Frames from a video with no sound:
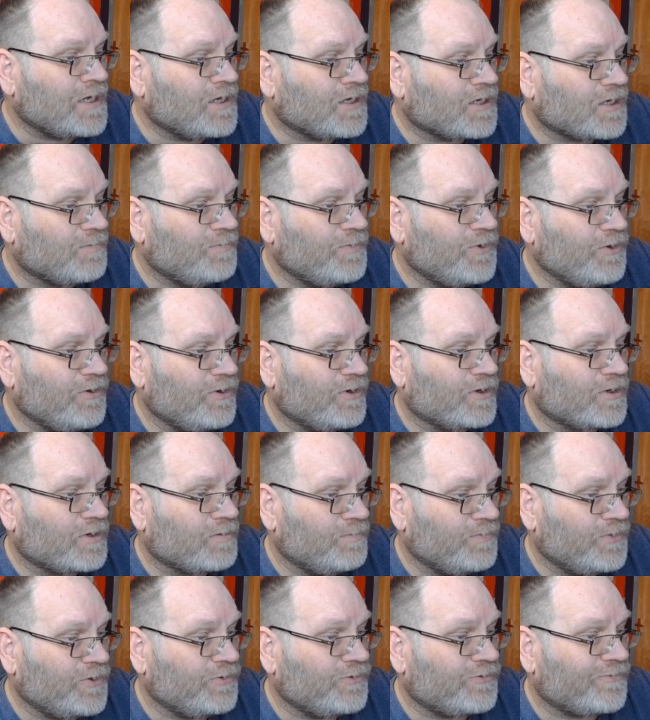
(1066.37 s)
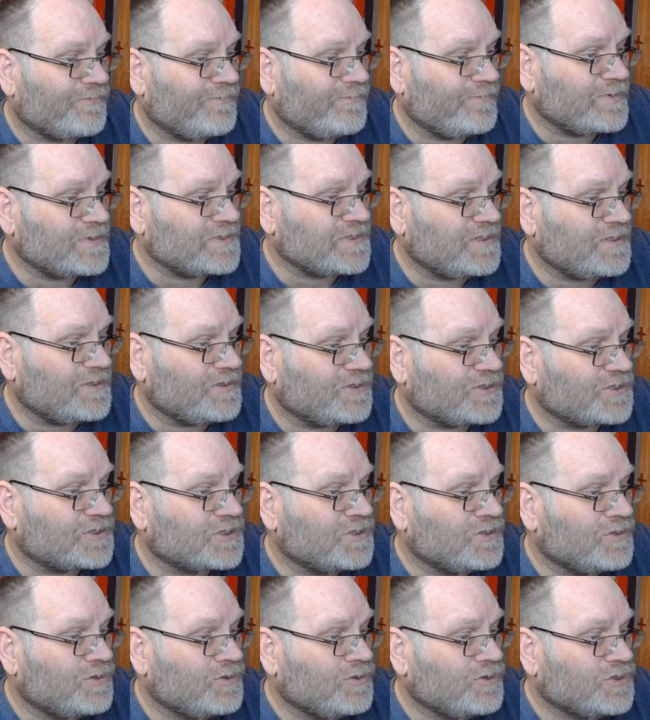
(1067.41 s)
Computer, computer and research.
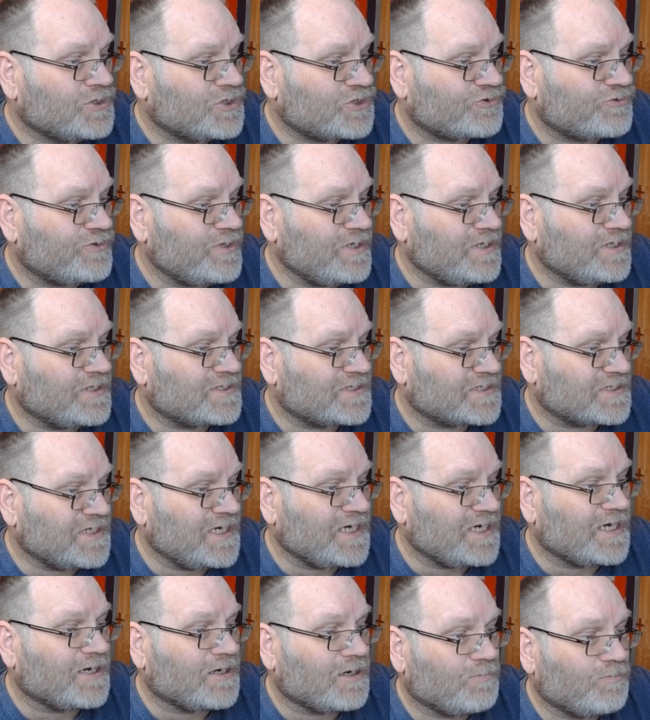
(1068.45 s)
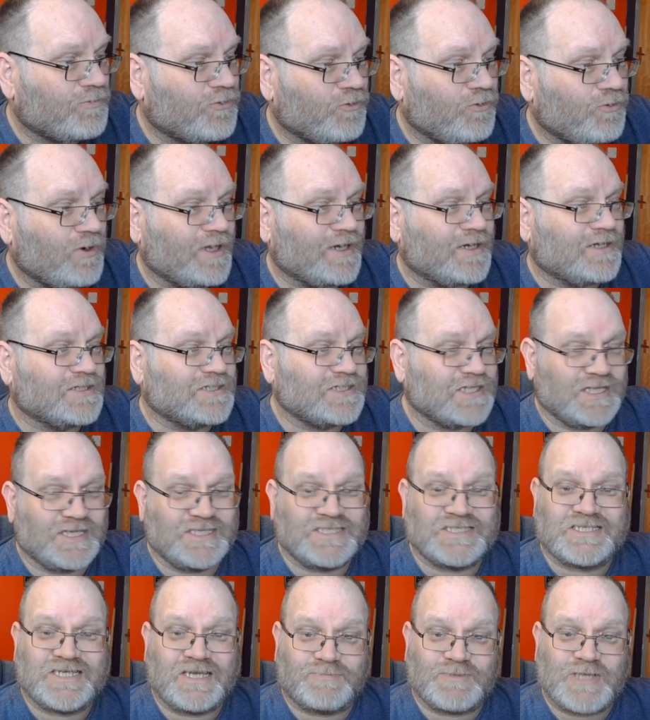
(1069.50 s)
Street, sneaking and brawling. So they
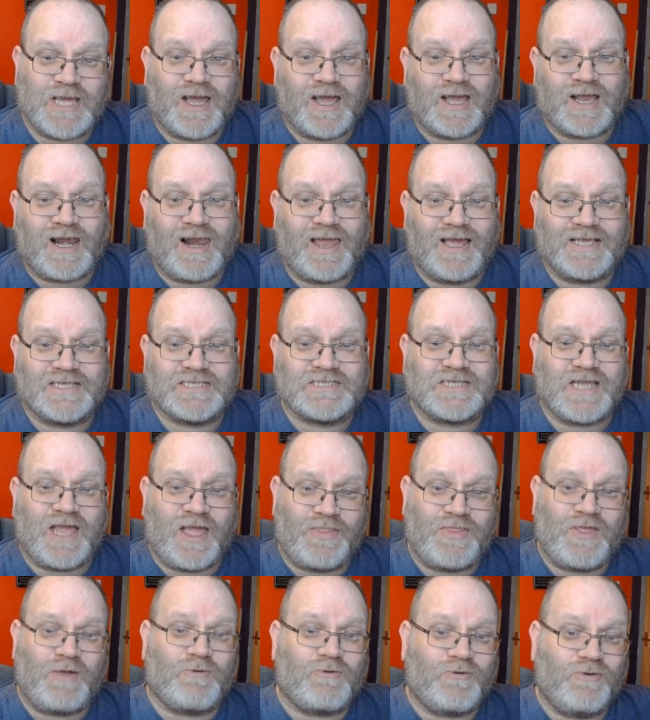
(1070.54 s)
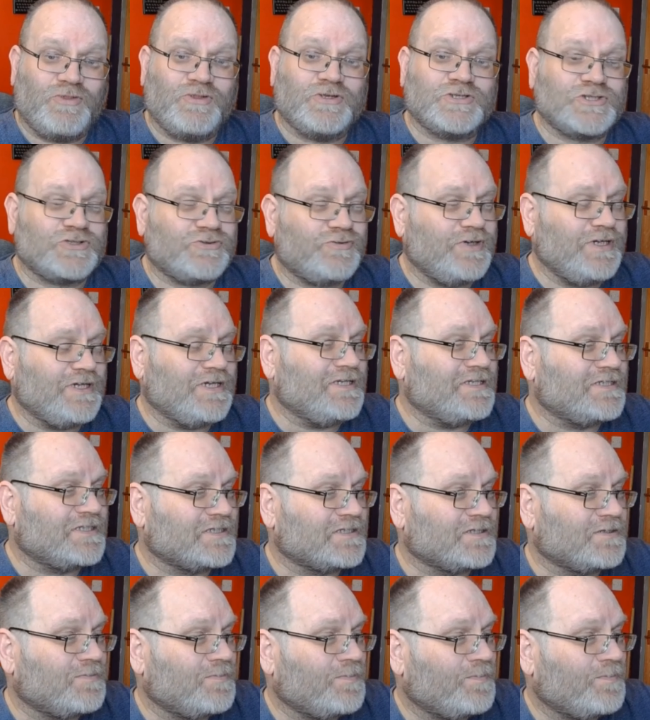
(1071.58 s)
skipped out of class and they were on the streets.